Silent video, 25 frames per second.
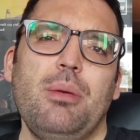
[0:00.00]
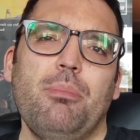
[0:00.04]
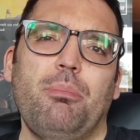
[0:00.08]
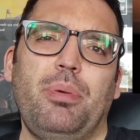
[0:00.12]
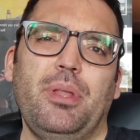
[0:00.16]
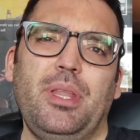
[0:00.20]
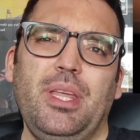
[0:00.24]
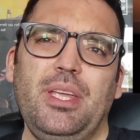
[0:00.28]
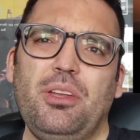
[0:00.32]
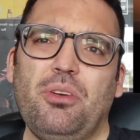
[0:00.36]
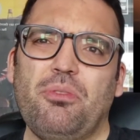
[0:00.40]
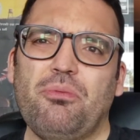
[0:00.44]

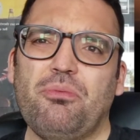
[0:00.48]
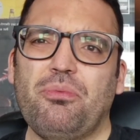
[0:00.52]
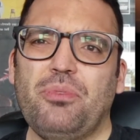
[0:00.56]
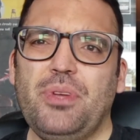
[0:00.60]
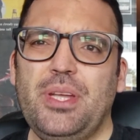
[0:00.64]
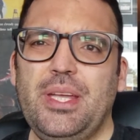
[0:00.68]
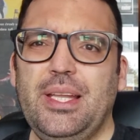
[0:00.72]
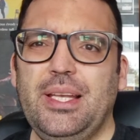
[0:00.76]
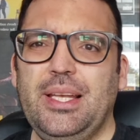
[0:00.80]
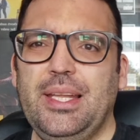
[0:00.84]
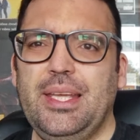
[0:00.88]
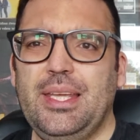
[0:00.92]
But they don't
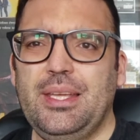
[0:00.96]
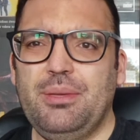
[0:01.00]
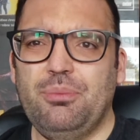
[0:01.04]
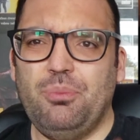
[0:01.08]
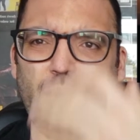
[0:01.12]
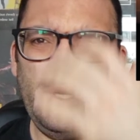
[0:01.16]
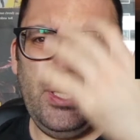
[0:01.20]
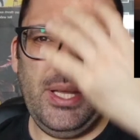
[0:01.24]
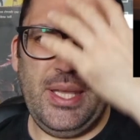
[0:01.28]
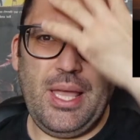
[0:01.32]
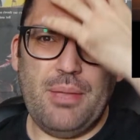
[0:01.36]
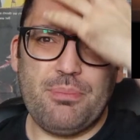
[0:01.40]
really,
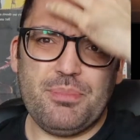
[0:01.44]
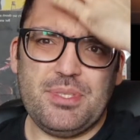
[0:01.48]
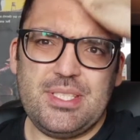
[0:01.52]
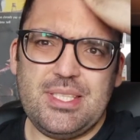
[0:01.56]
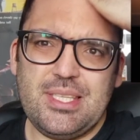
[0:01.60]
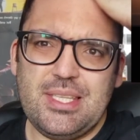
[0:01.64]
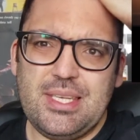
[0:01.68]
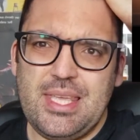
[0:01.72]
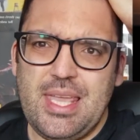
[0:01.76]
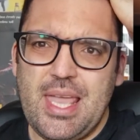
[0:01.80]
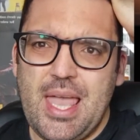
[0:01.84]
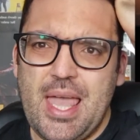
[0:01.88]
when it comes
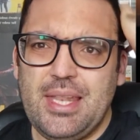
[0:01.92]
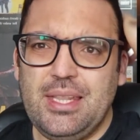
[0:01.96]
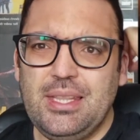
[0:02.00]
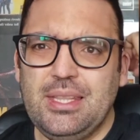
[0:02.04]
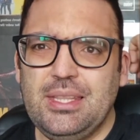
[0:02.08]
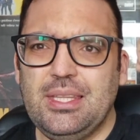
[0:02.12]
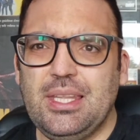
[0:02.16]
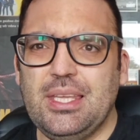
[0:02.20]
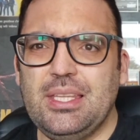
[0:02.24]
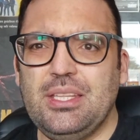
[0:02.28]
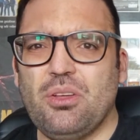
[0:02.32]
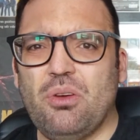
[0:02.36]
to the
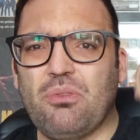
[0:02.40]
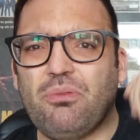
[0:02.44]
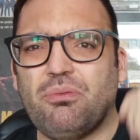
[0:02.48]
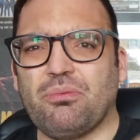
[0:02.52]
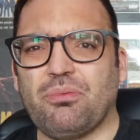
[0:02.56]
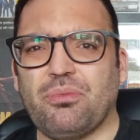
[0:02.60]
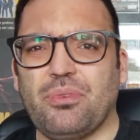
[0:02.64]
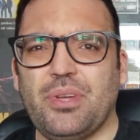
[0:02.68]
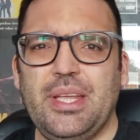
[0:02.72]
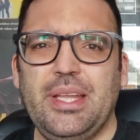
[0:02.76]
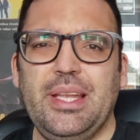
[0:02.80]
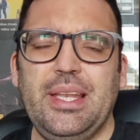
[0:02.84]
end, they don't
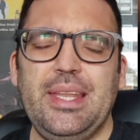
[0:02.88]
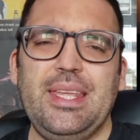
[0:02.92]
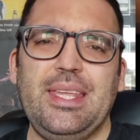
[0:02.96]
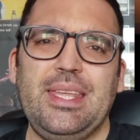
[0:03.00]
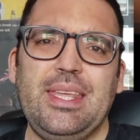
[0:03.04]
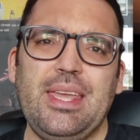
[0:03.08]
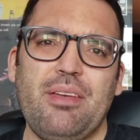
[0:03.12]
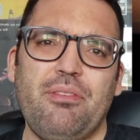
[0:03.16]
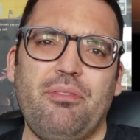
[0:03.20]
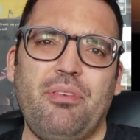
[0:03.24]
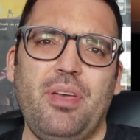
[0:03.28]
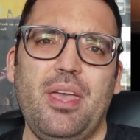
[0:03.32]
really
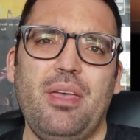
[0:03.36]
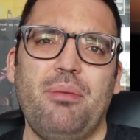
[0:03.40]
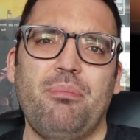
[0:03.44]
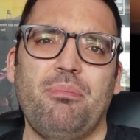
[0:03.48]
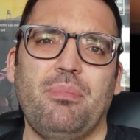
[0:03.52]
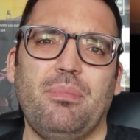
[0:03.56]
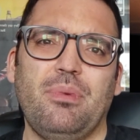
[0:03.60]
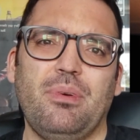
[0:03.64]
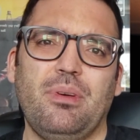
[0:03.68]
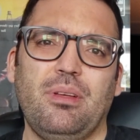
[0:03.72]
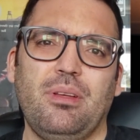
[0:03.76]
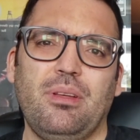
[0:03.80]
give
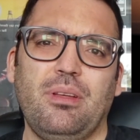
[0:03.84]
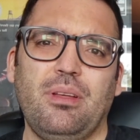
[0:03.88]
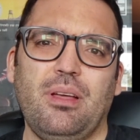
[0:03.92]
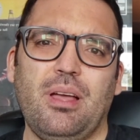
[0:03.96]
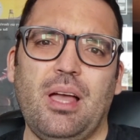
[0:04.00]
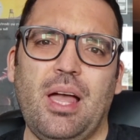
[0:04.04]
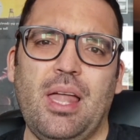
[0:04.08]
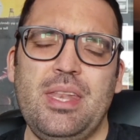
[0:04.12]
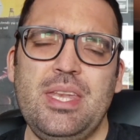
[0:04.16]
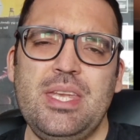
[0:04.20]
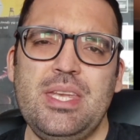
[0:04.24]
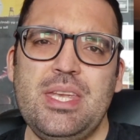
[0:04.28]
him
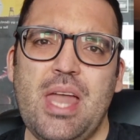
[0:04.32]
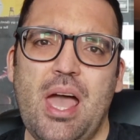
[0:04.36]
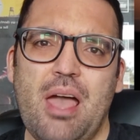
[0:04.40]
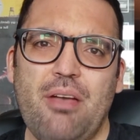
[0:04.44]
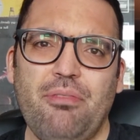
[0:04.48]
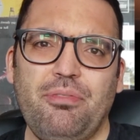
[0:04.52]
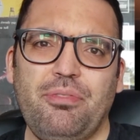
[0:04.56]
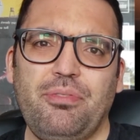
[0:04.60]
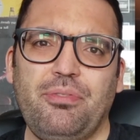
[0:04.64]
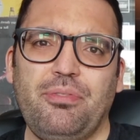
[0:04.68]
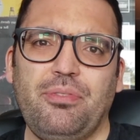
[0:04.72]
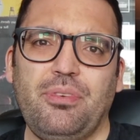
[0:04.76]

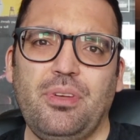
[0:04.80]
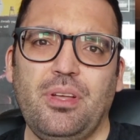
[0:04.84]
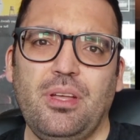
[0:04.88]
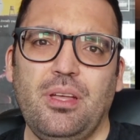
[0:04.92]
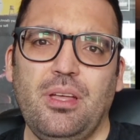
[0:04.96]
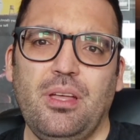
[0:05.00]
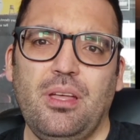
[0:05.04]
enough.